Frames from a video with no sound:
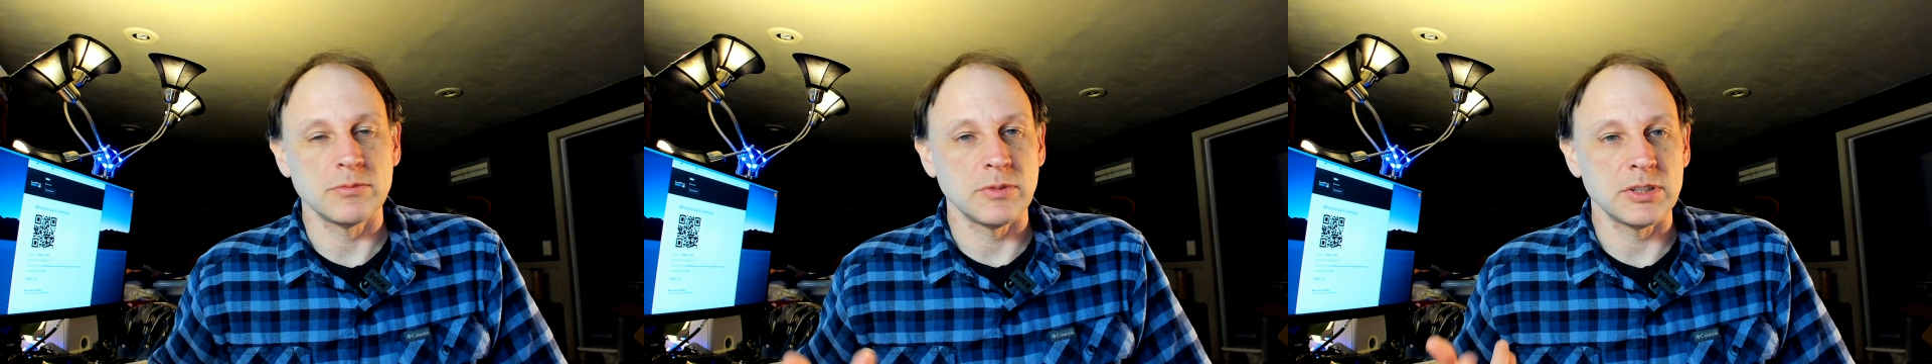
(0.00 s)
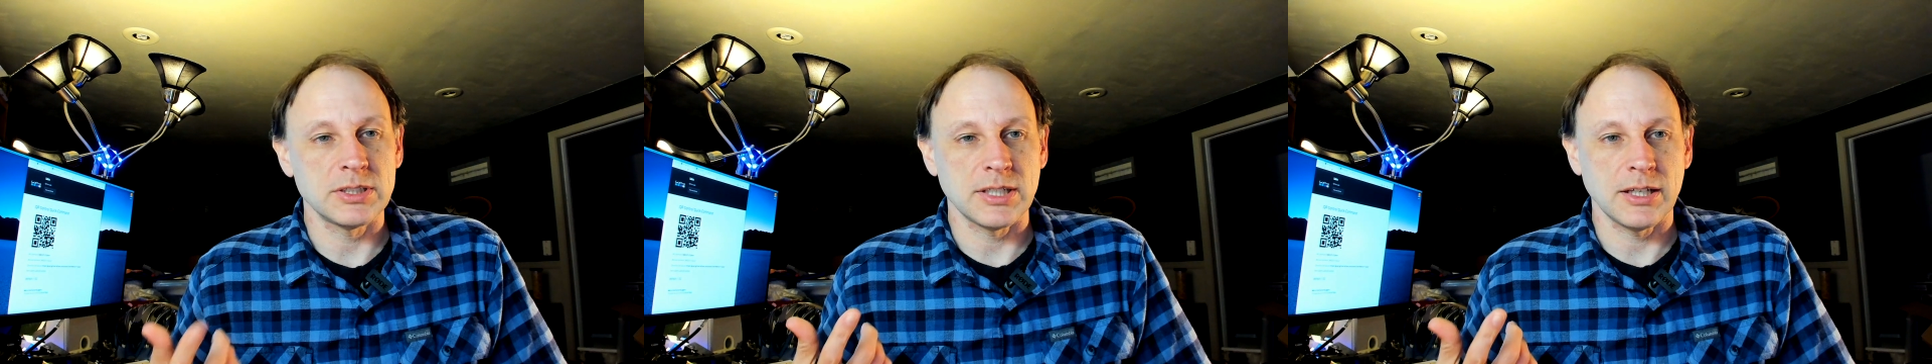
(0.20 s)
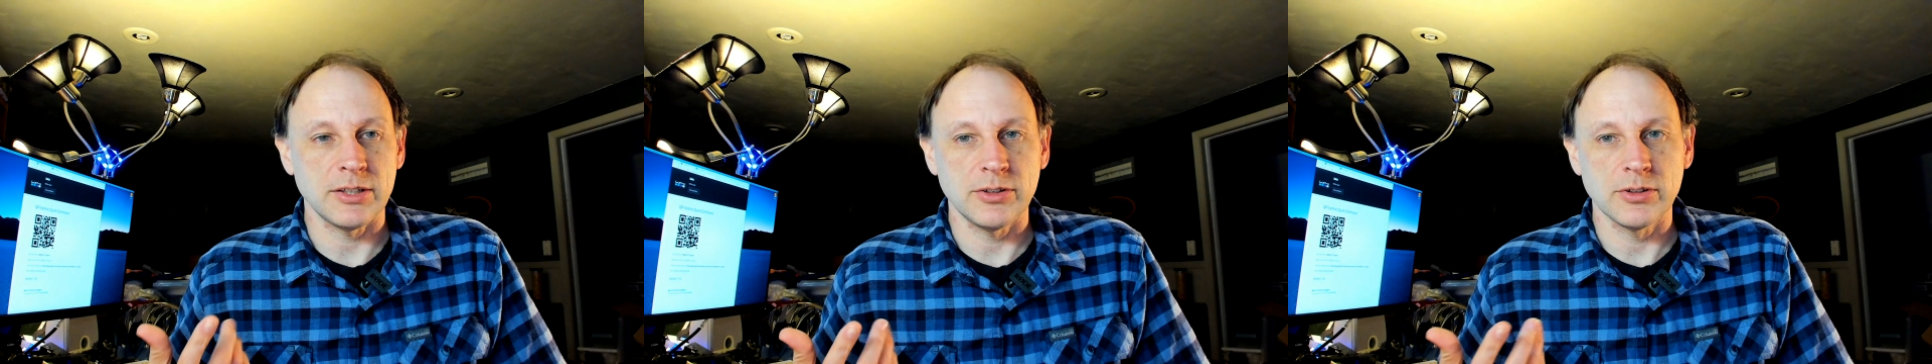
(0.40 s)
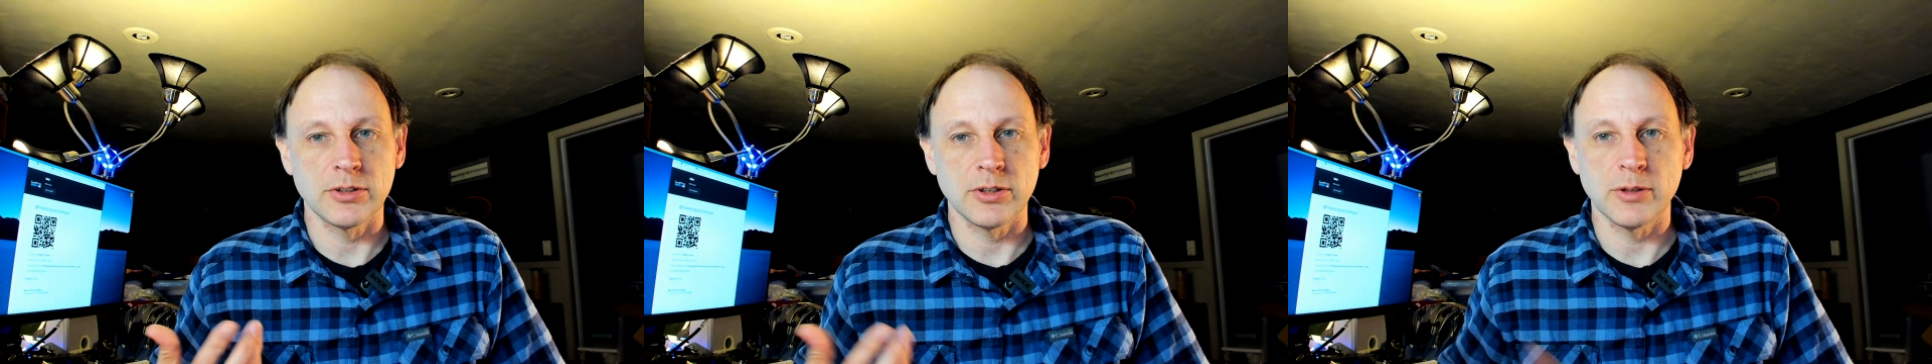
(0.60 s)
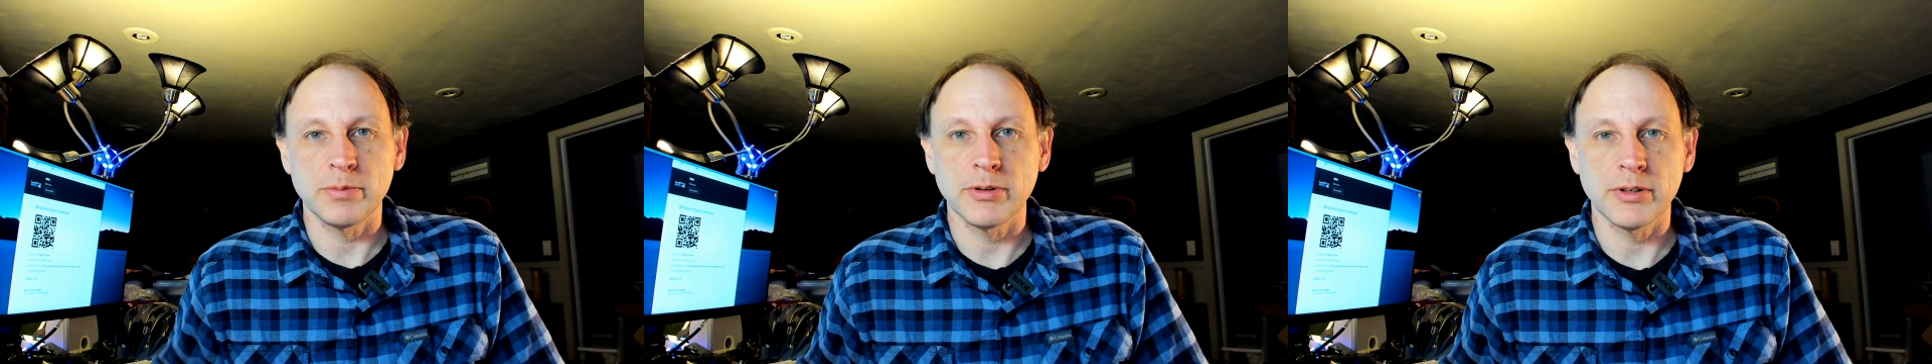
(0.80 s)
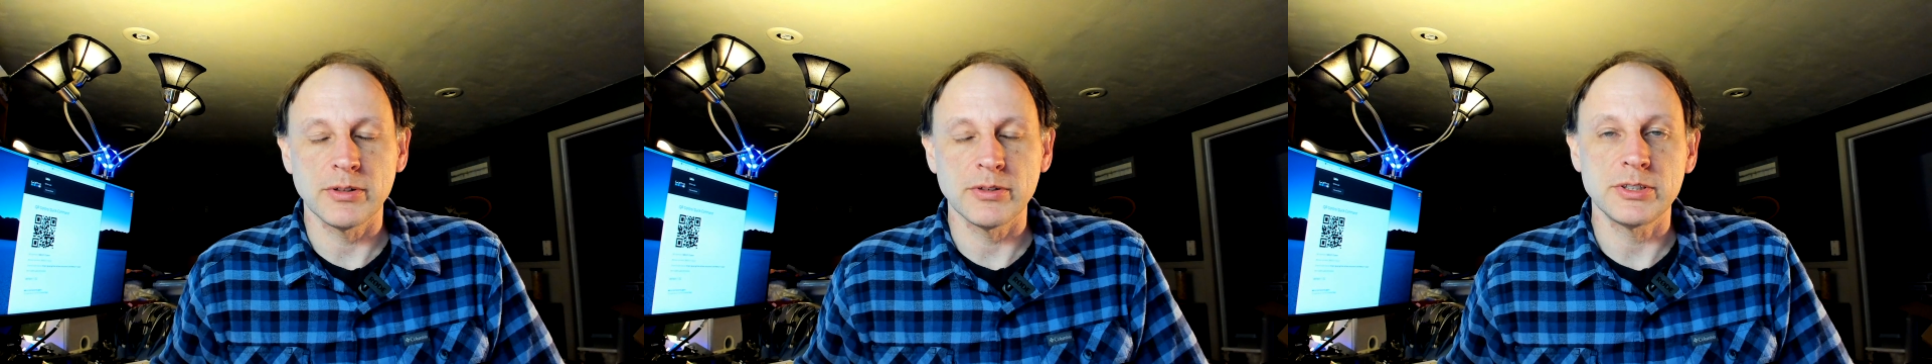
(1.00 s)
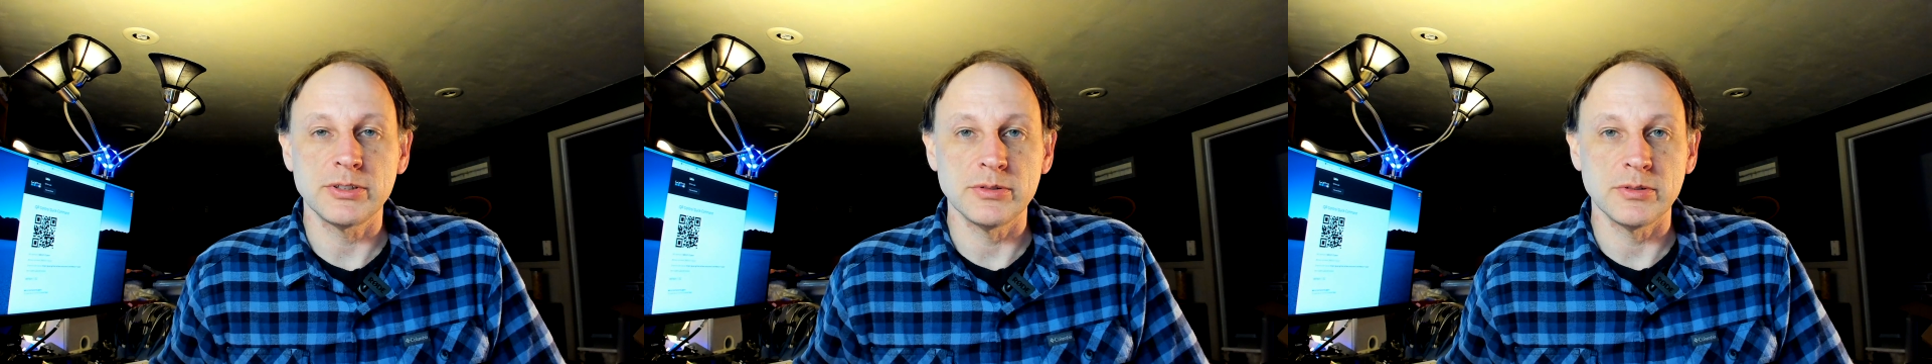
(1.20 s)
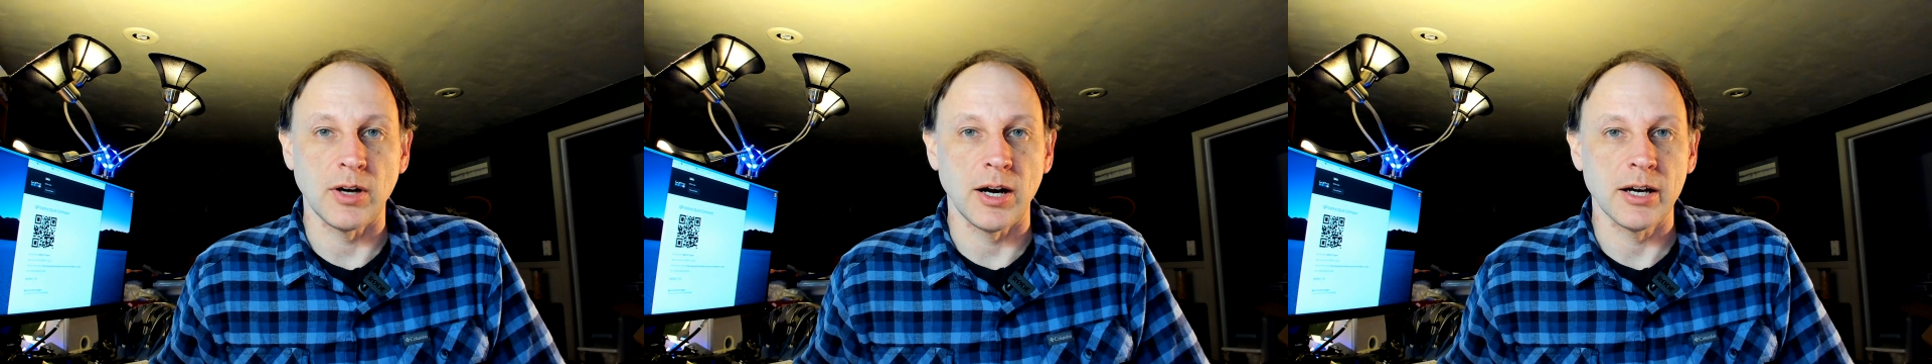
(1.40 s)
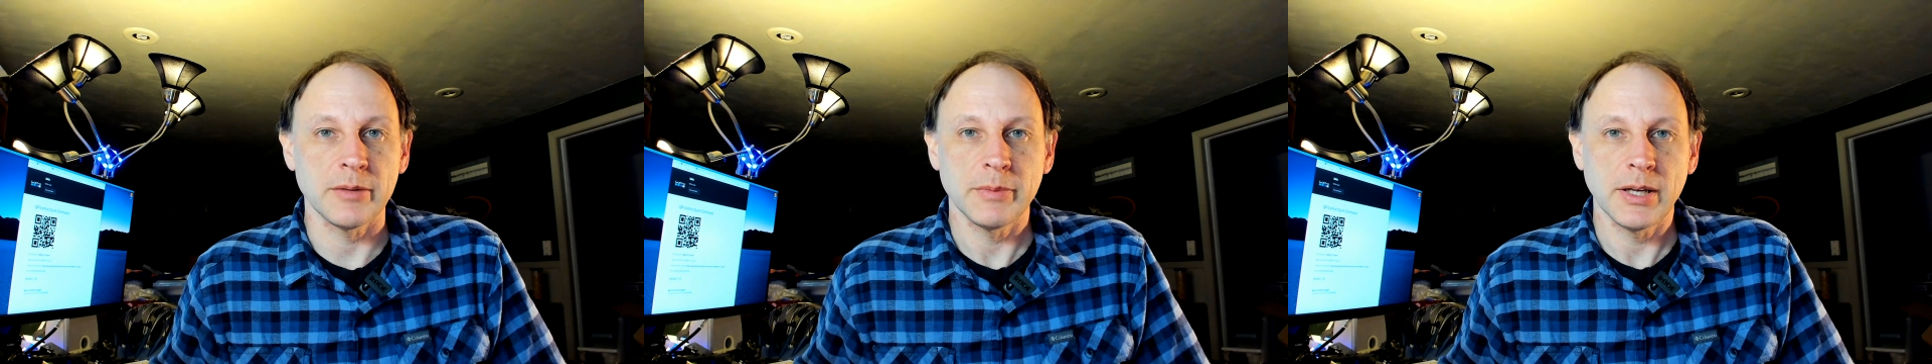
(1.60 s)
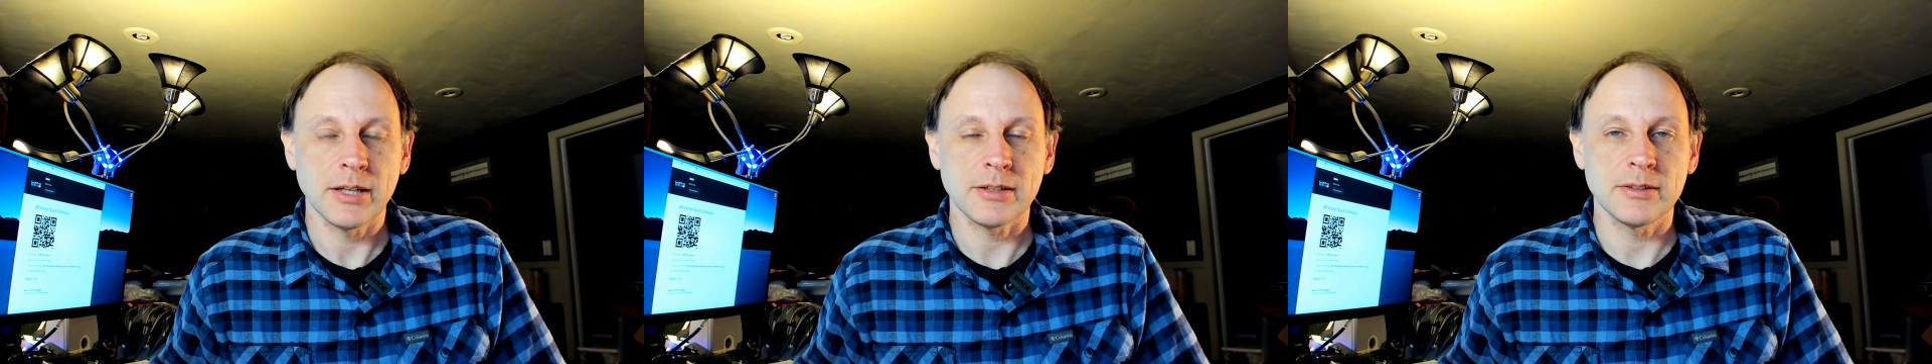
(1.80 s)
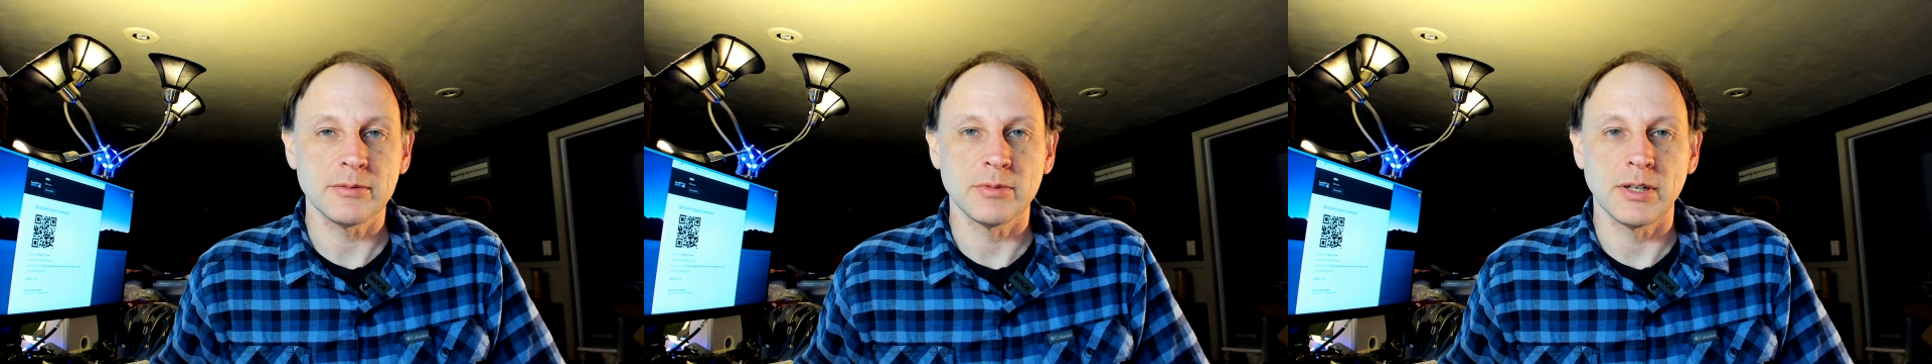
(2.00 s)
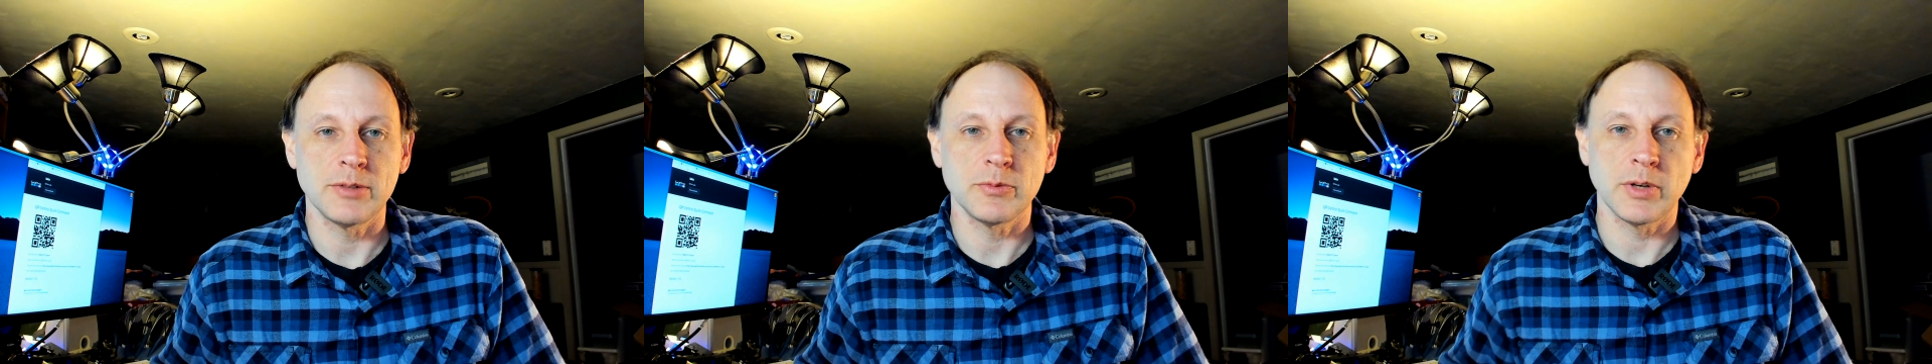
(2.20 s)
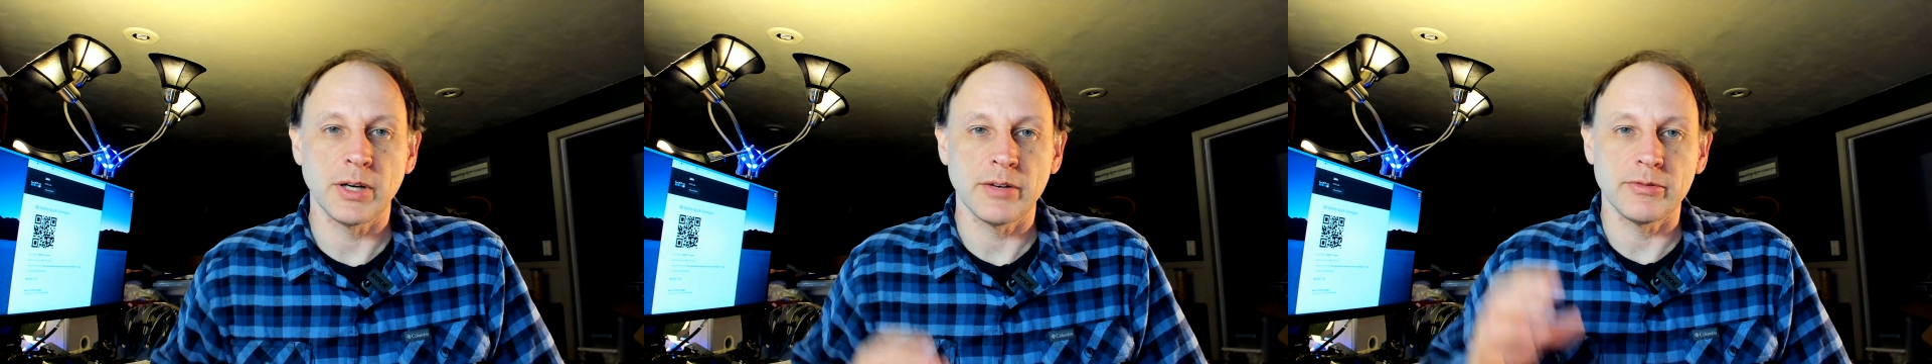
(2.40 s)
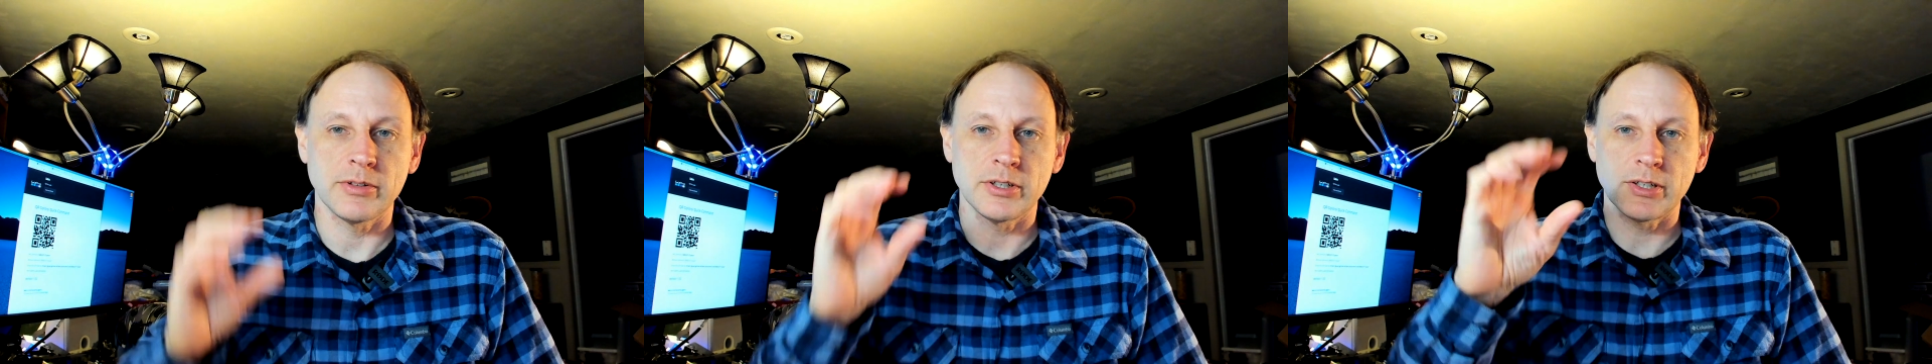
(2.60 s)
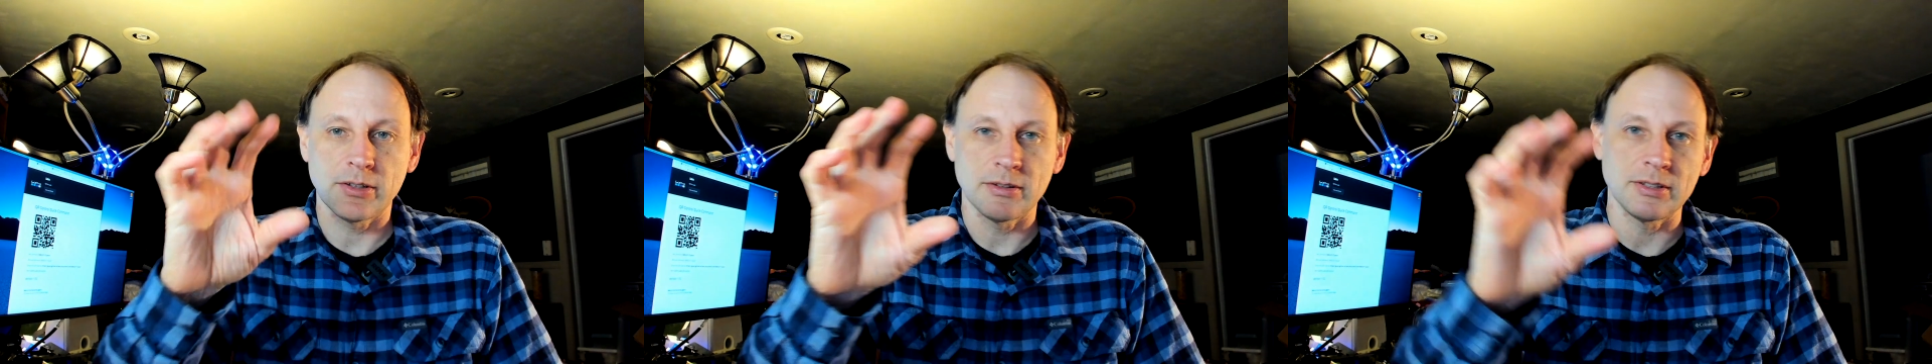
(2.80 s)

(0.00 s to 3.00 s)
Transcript: set your GoPro to automatically run whatever